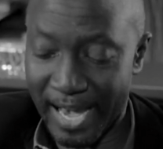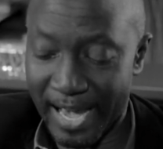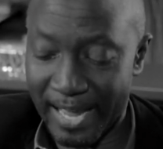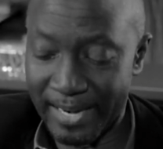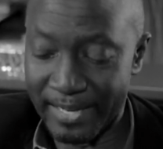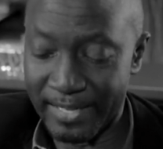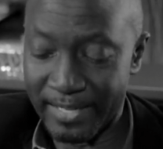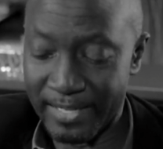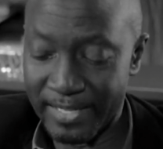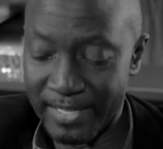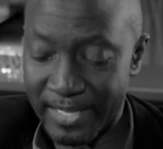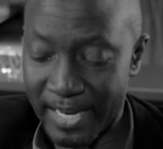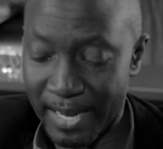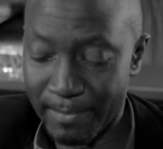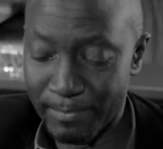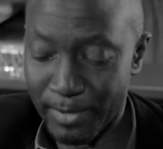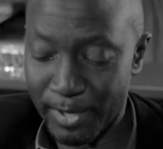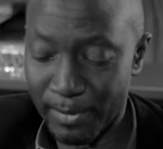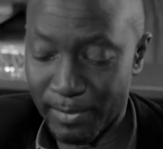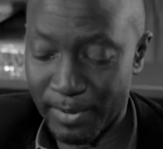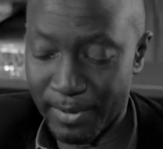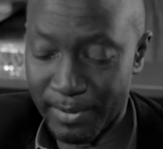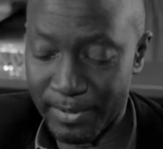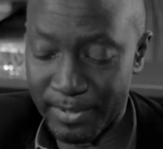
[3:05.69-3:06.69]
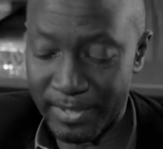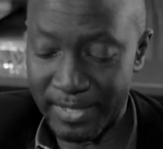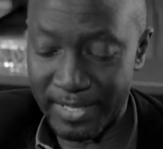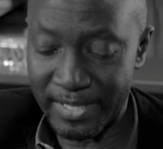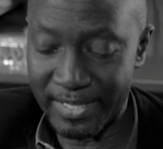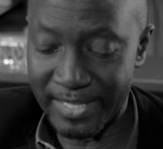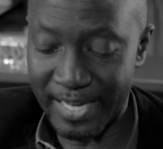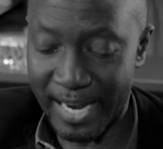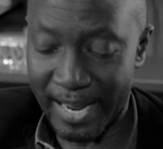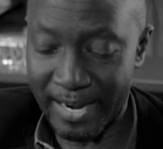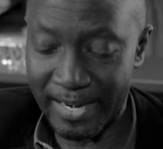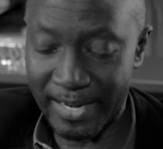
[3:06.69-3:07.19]
and Samuel
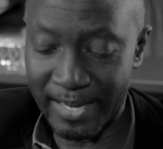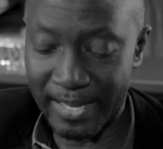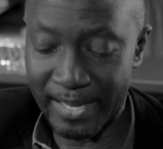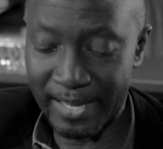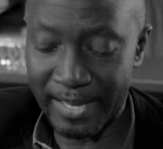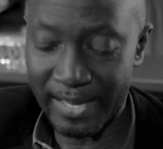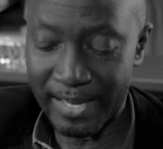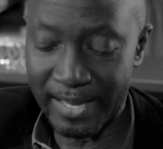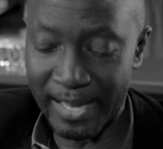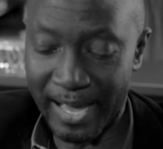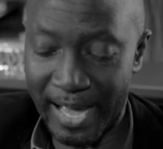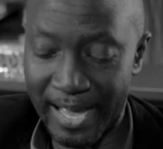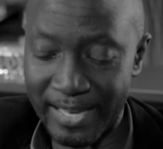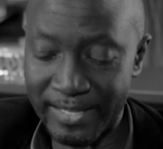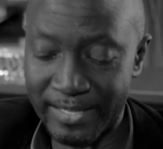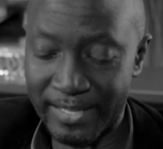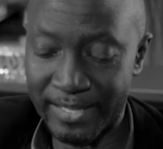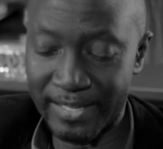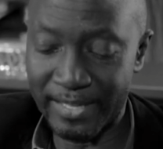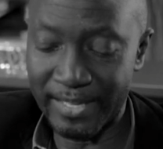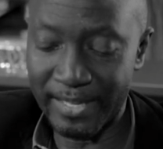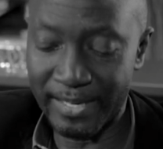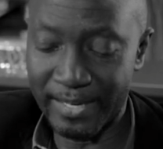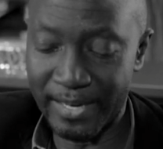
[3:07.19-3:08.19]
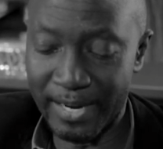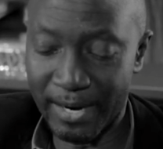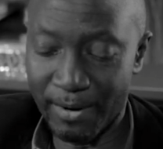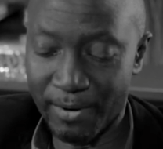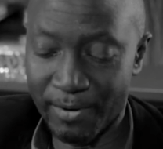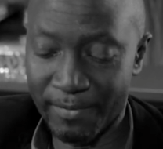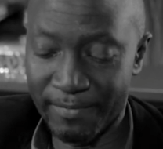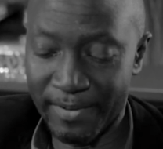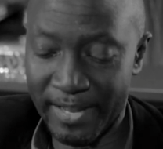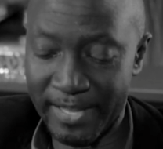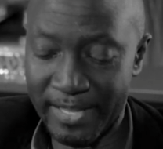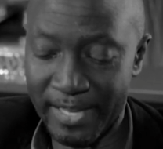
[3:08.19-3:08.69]
standing as leader
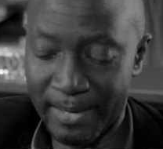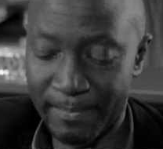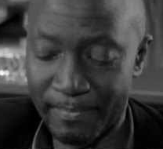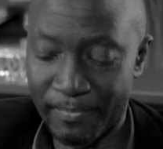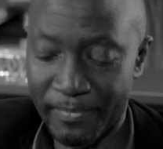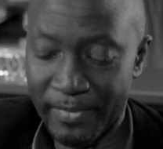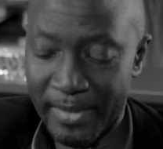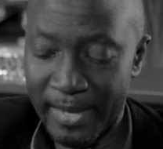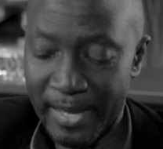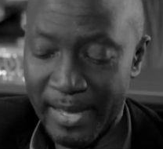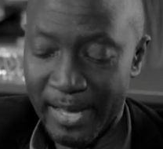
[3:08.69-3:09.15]
over them.